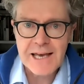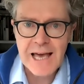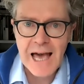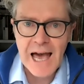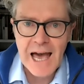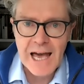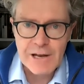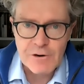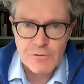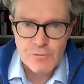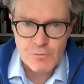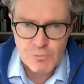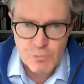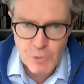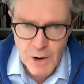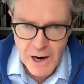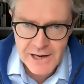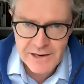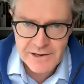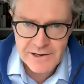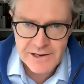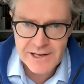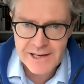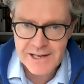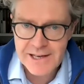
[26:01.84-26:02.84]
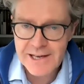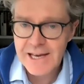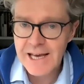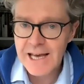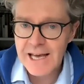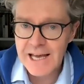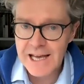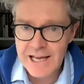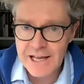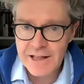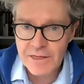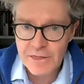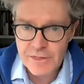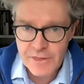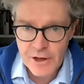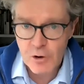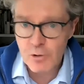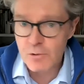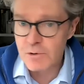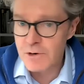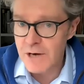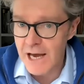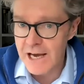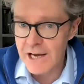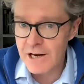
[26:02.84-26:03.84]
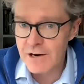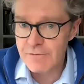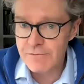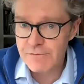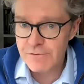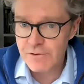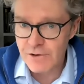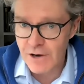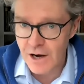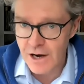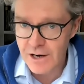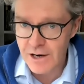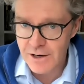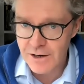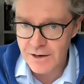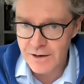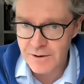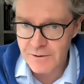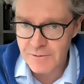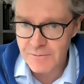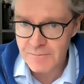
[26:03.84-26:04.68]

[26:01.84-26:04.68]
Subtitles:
and writing in their native tongue.